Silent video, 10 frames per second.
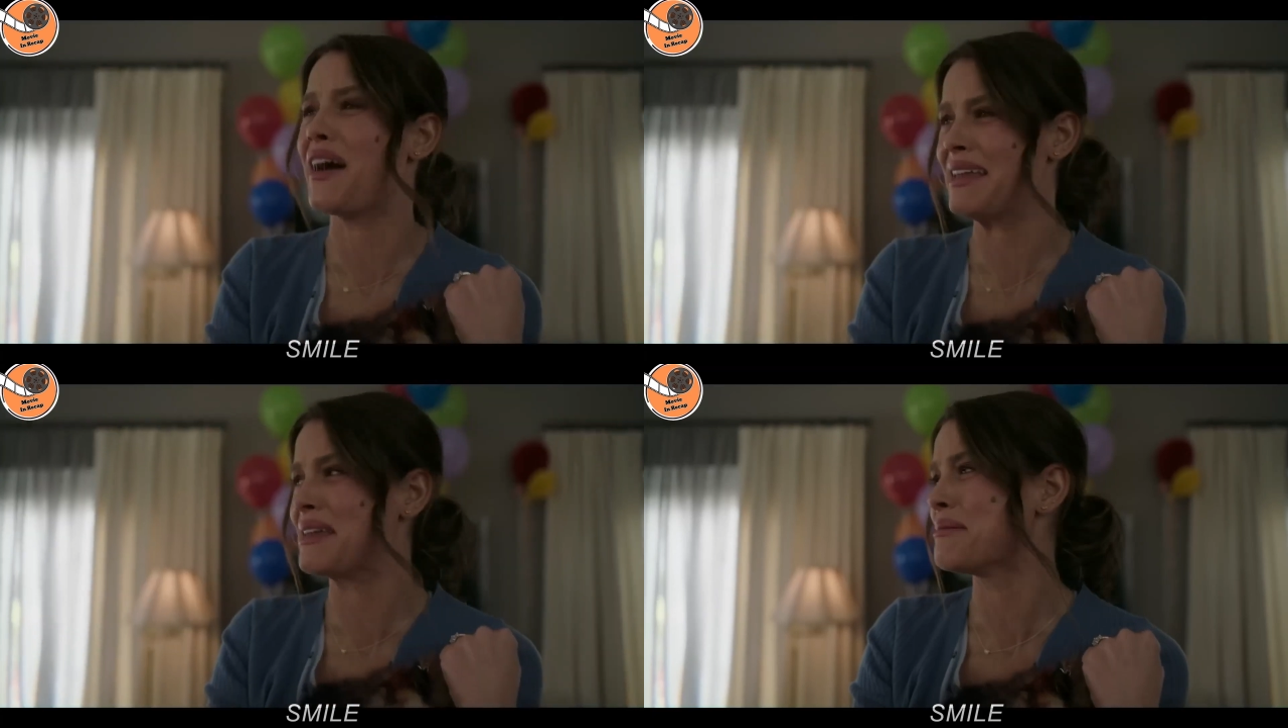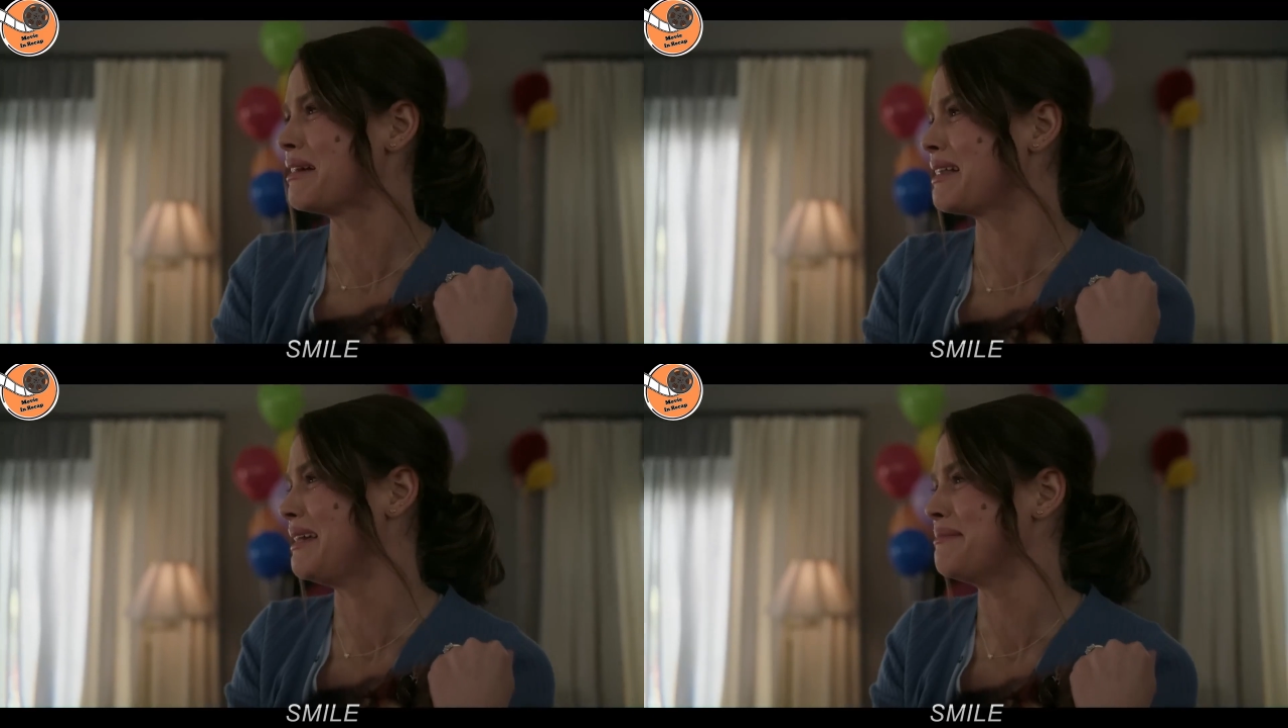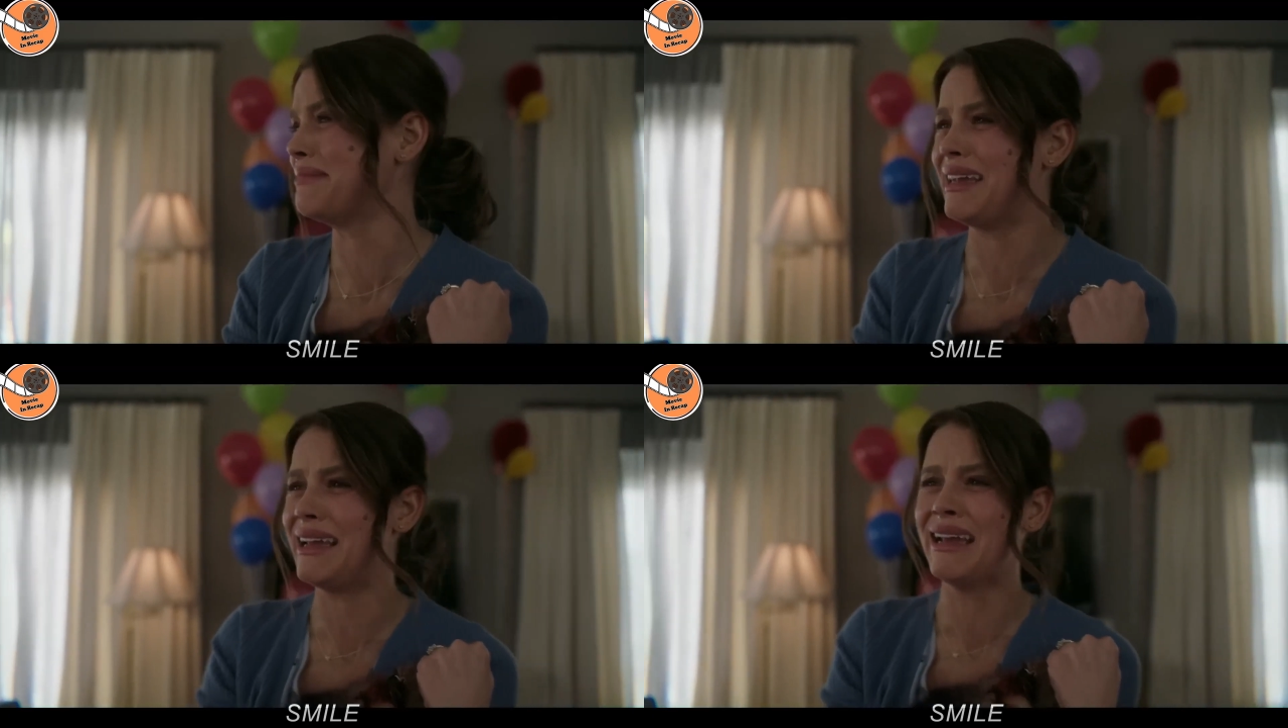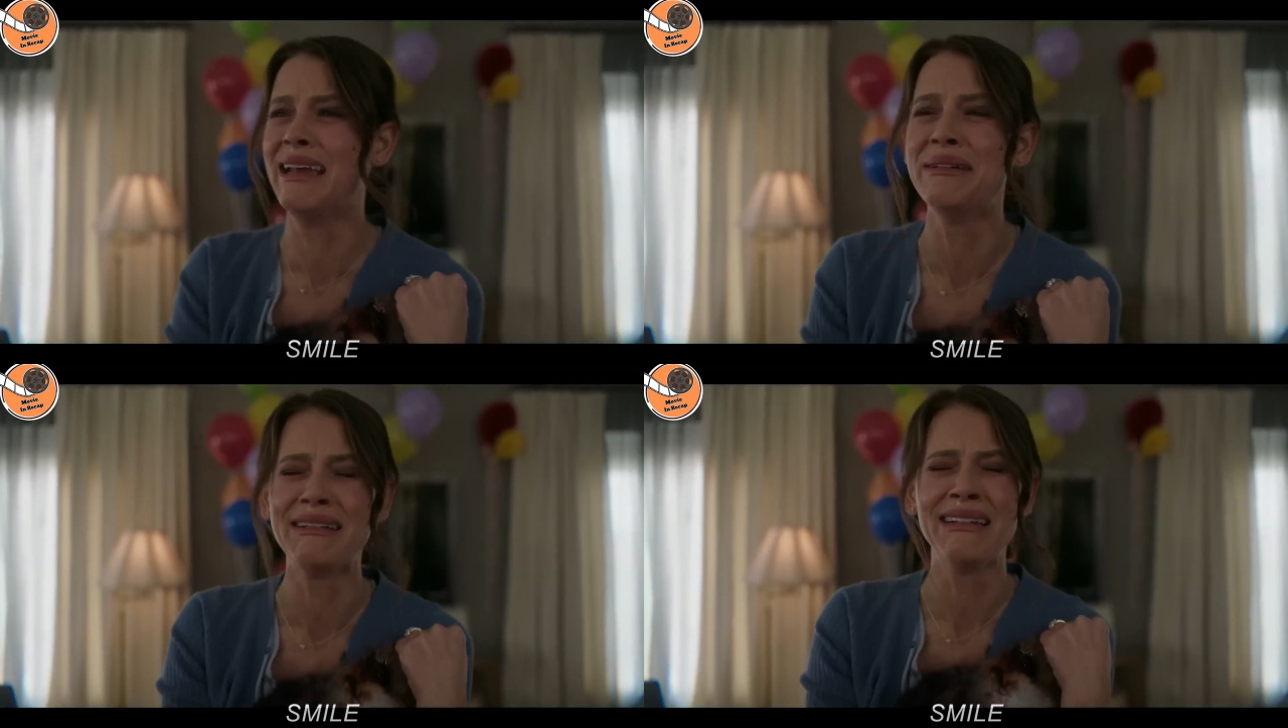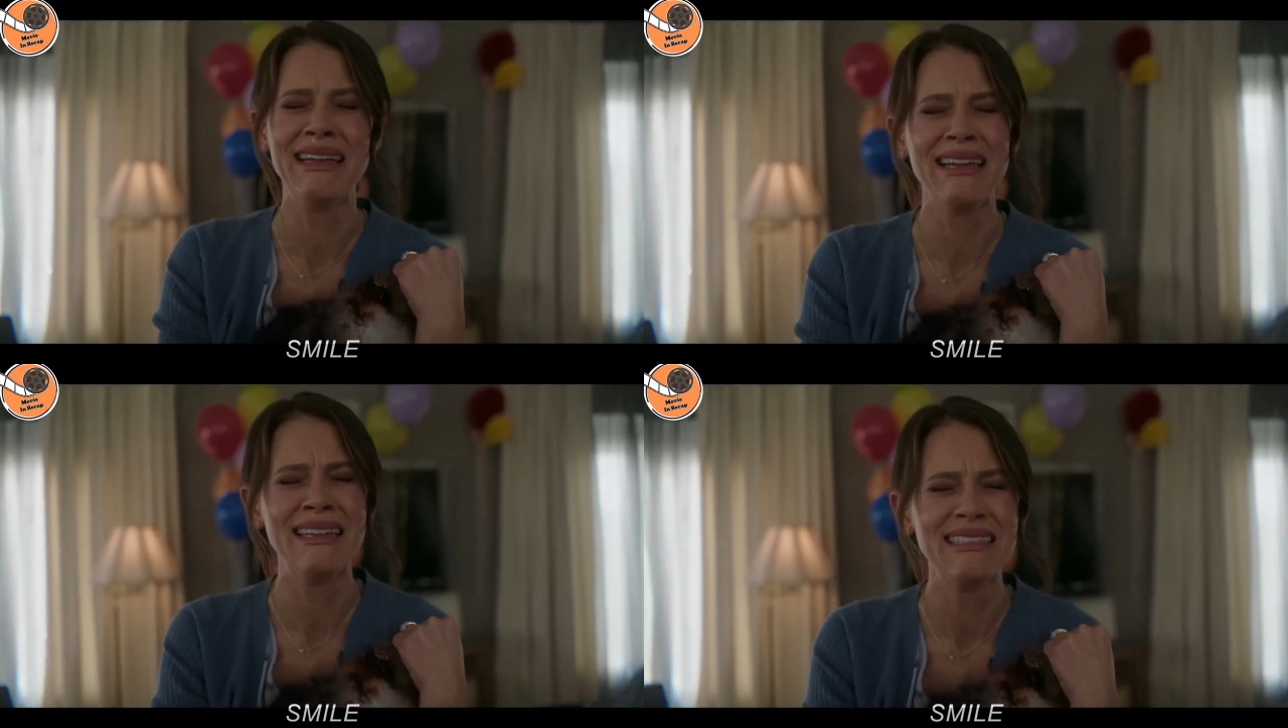guests smiling at her creepily.
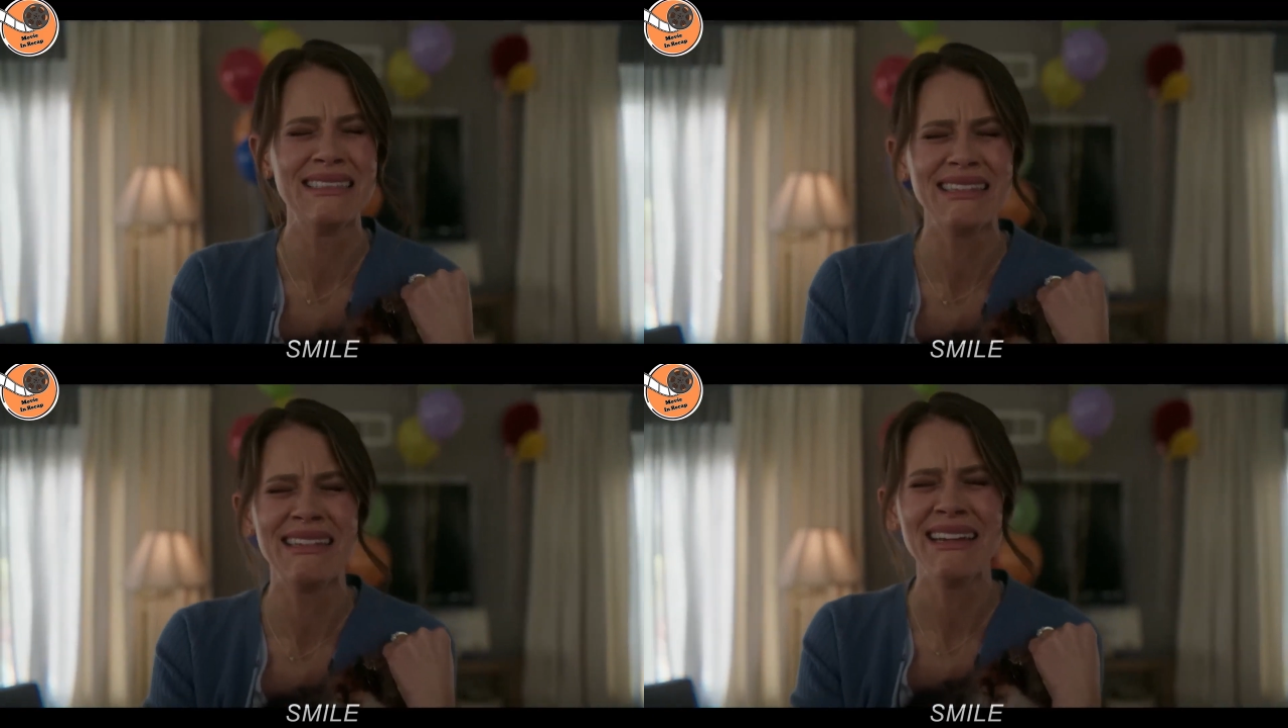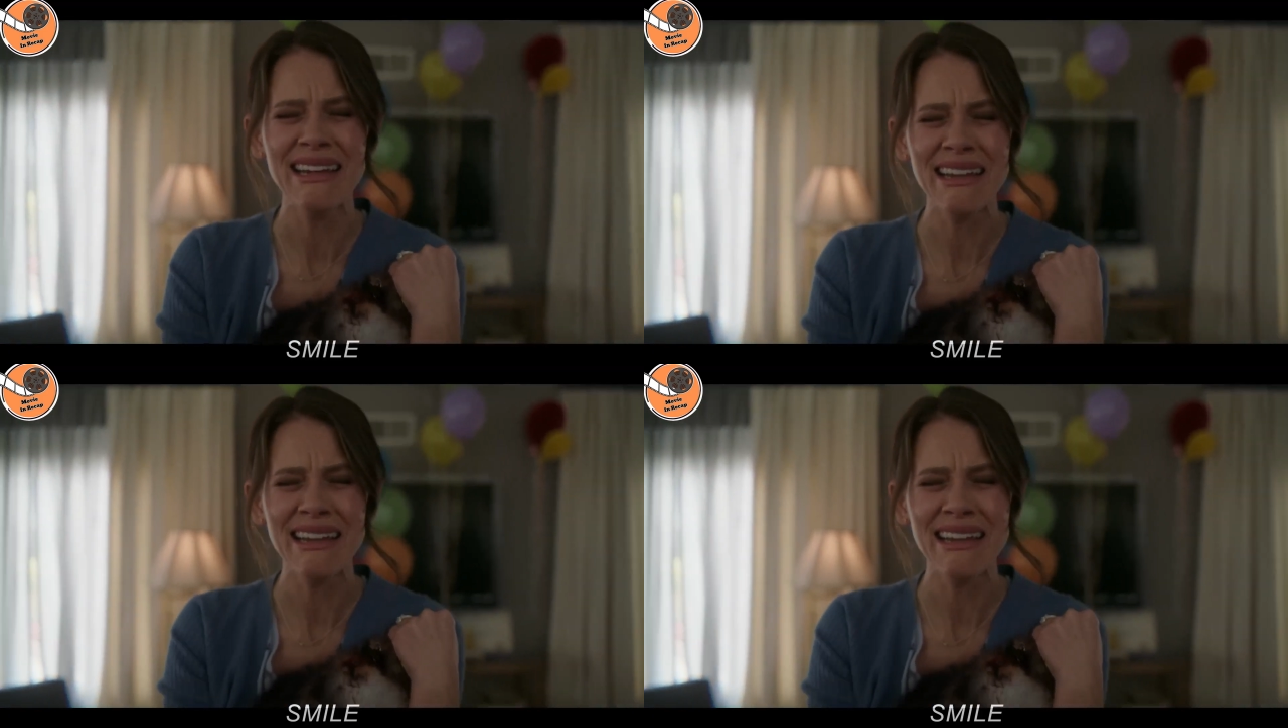This startles Rose